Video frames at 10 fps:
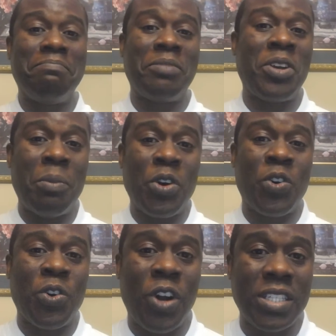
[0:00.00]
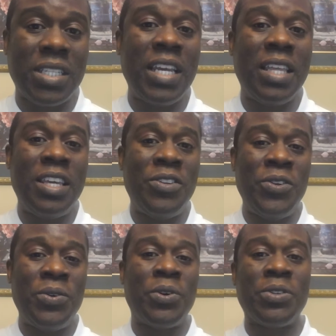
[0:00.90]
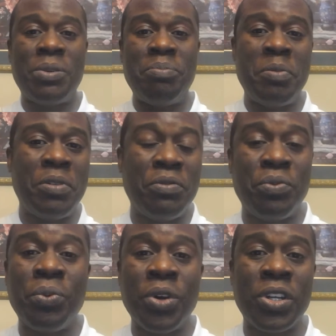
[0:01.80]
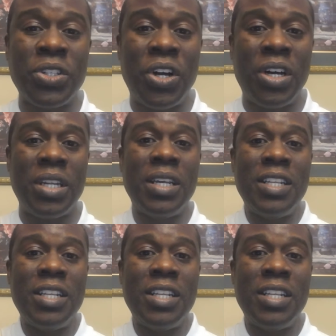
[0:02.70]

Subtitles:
come across like they do, or some people have worked on